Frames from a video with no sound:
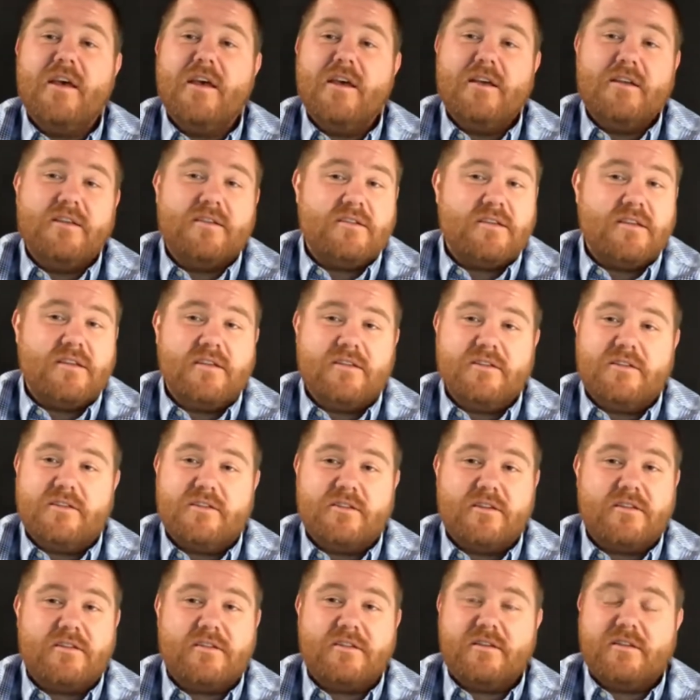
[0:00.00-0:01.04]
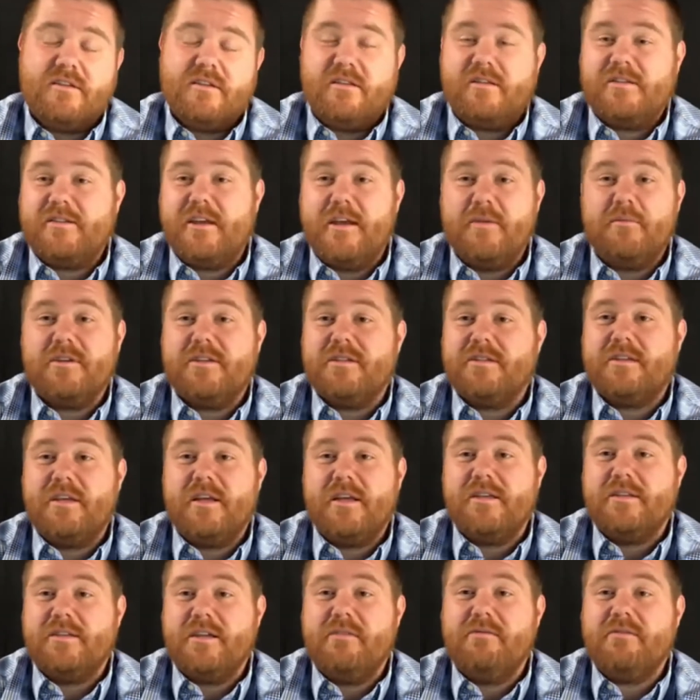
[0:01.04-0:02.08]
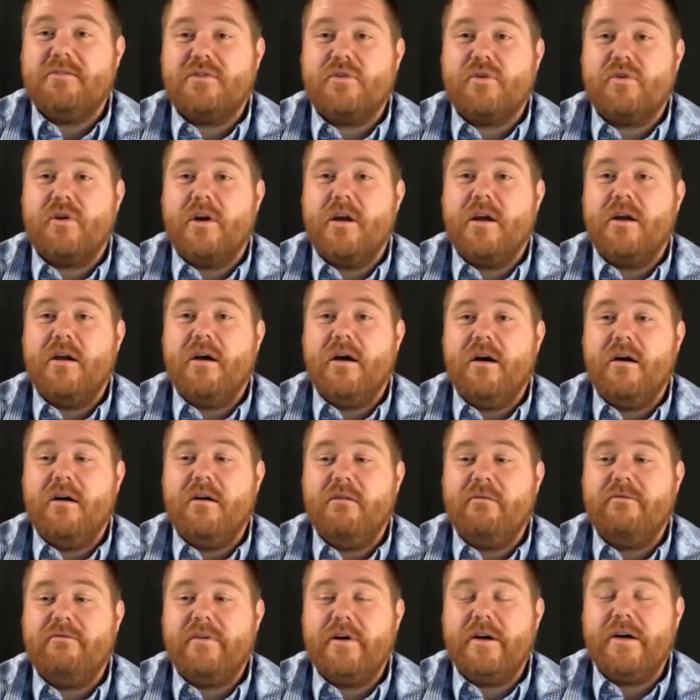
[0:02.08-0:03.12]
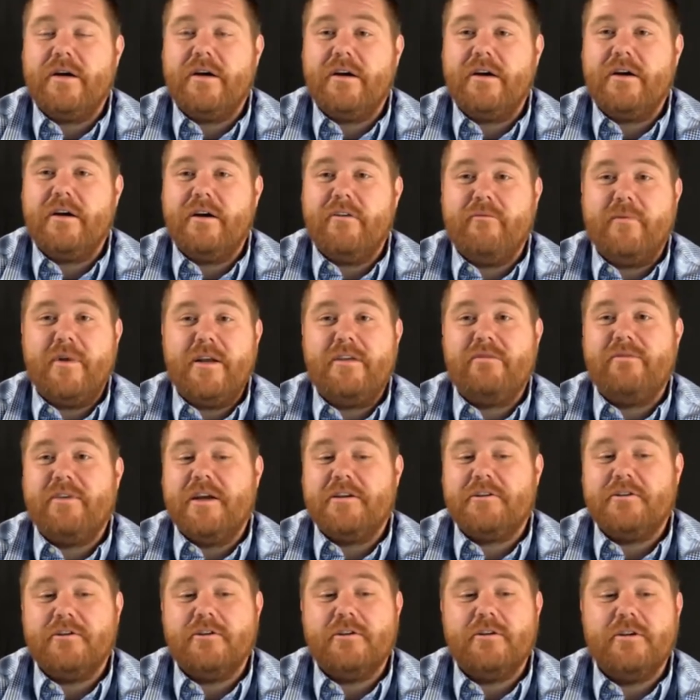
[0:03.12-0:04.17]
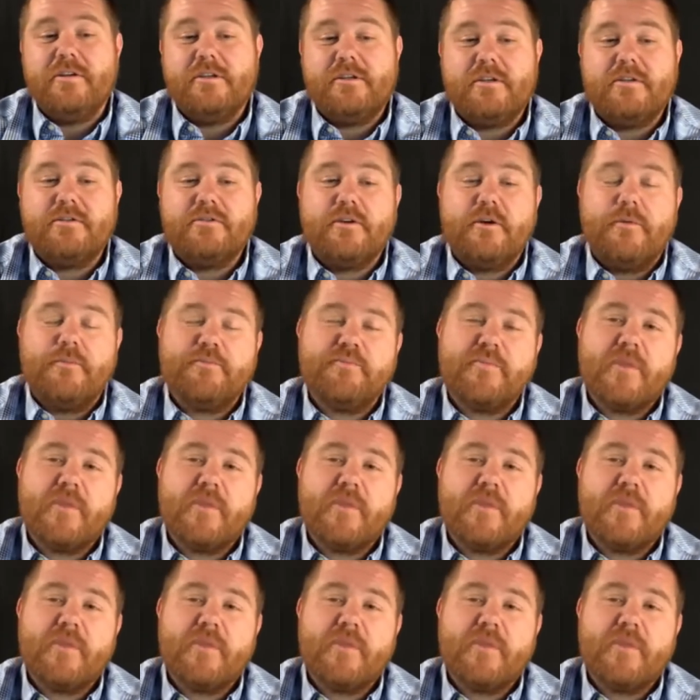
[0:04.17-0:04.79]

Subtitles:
is just the same as inventory of manufactured goods. So.